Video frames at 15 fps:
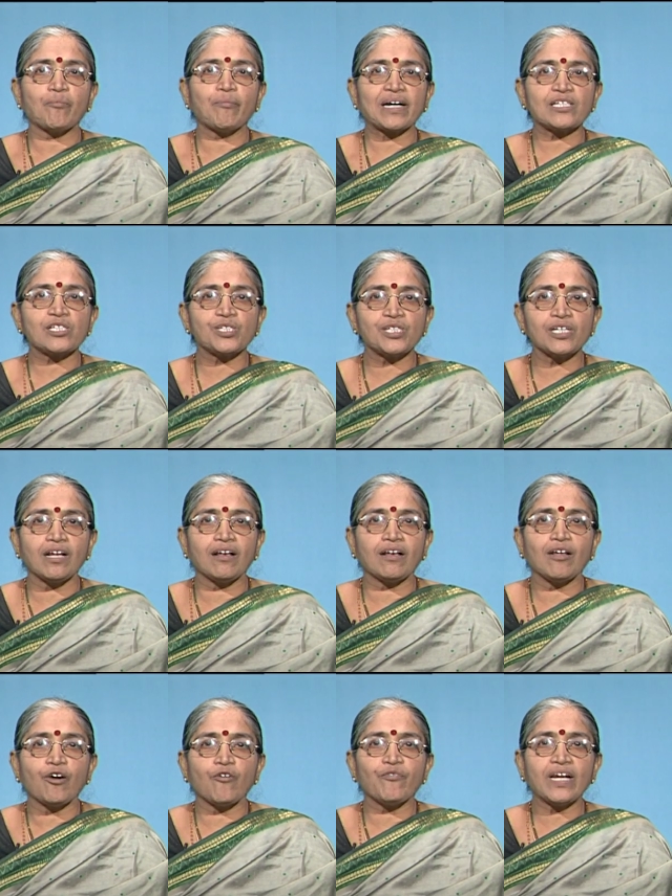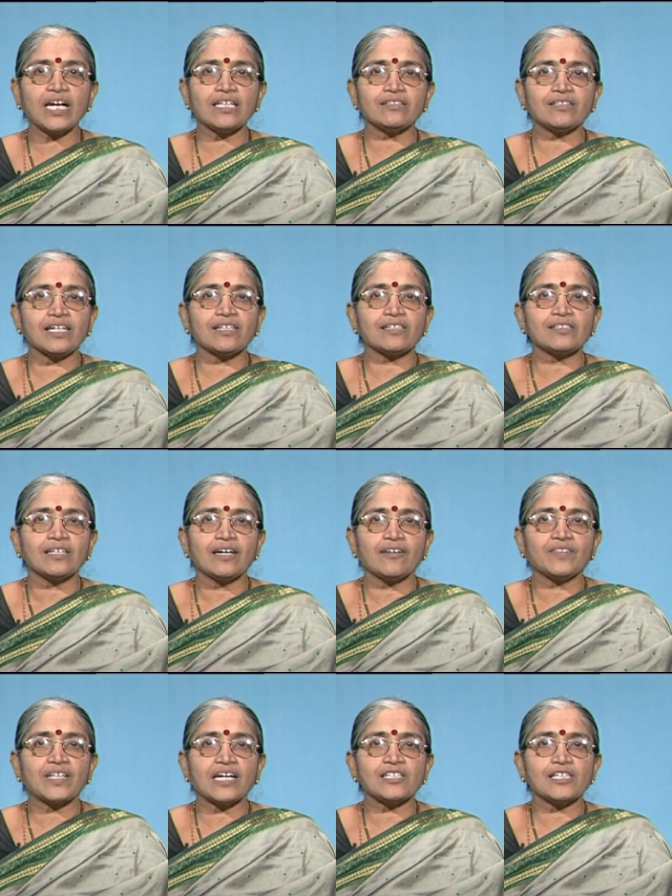but still Willy thinks
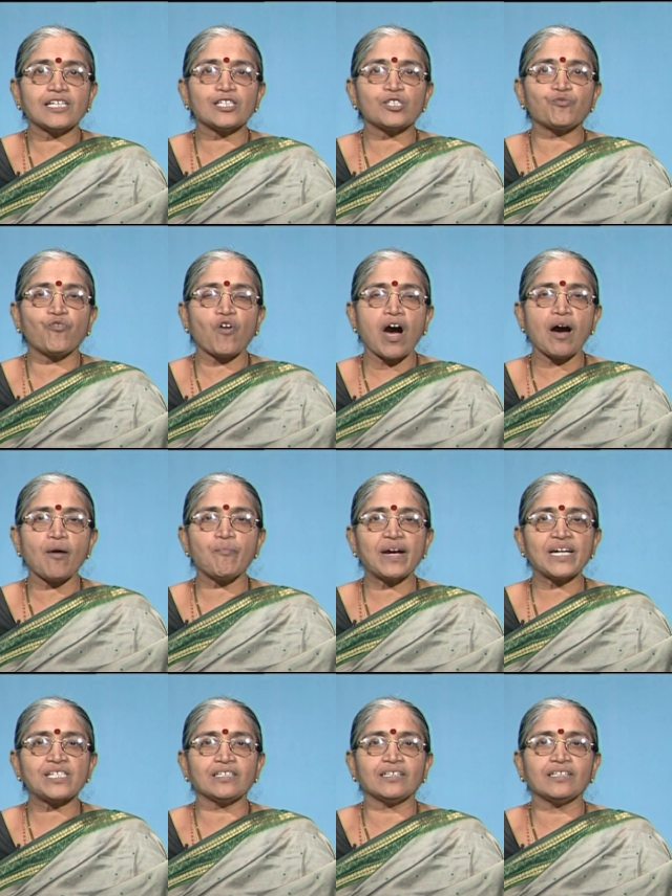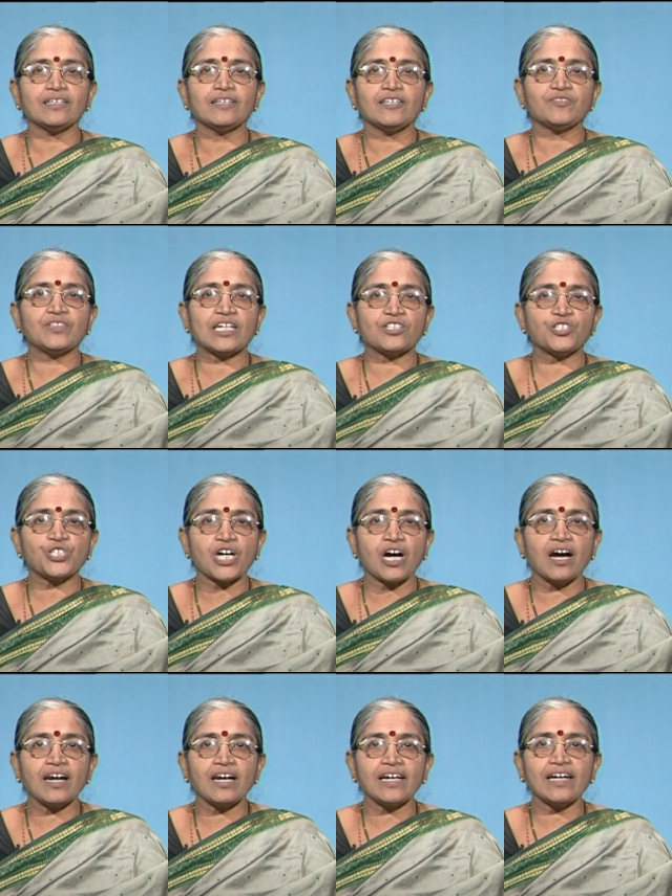that he is far better than
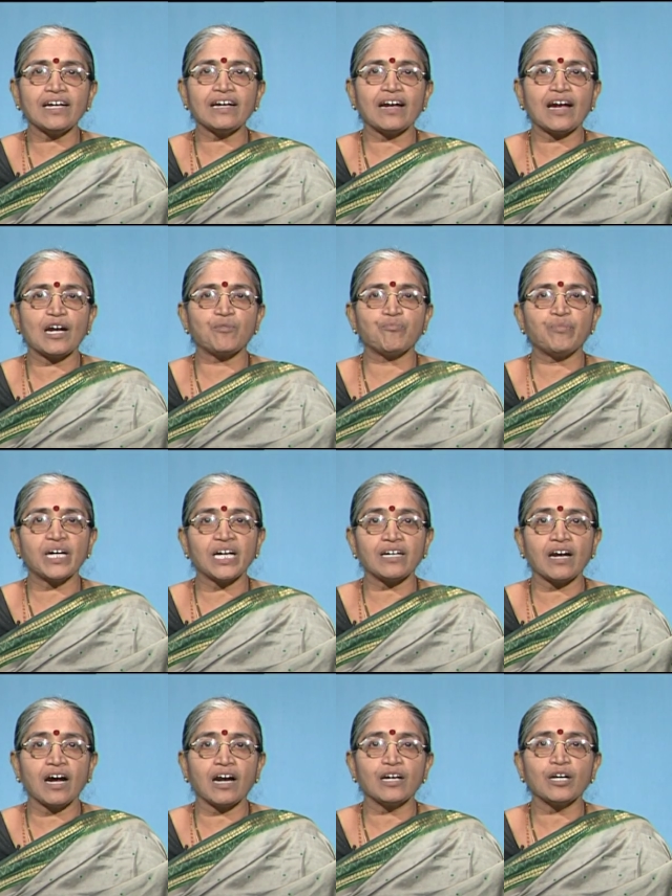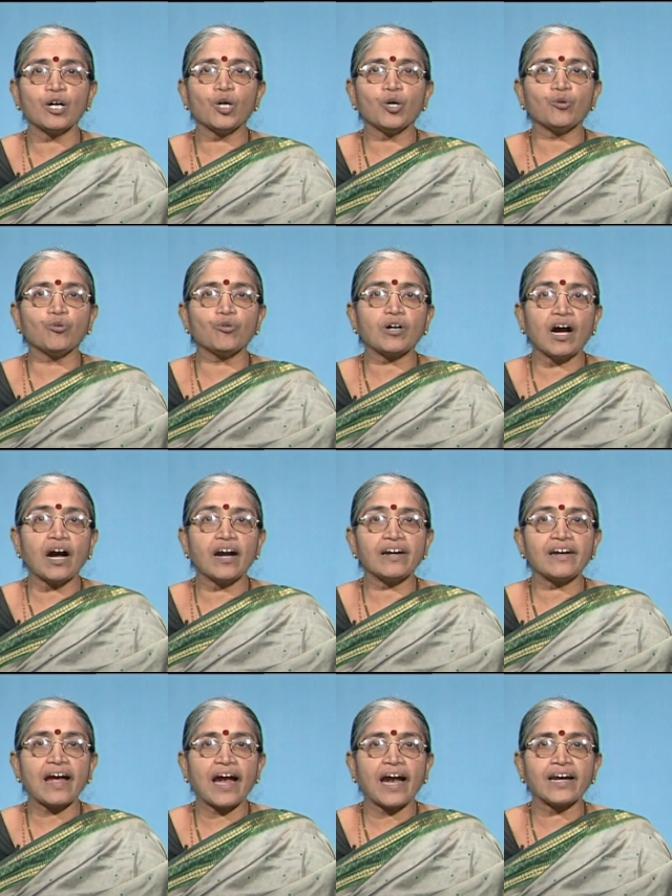Charlie and Bernard who
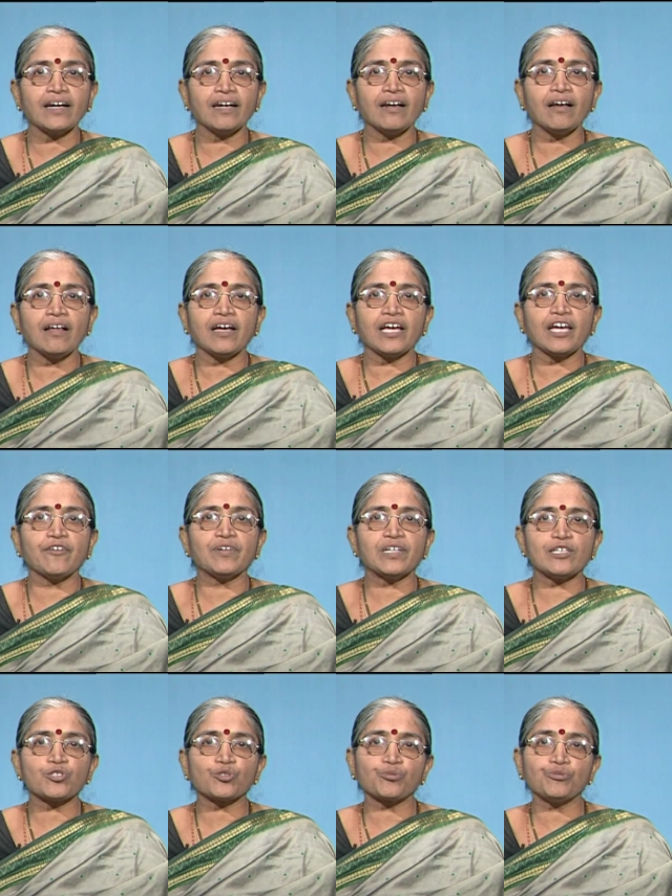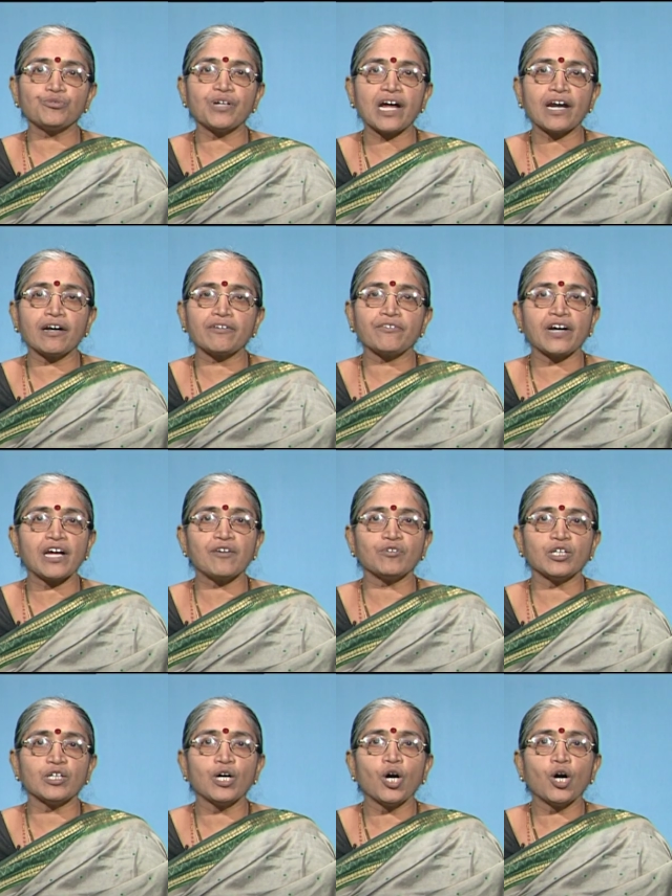can't handle even a screwdriver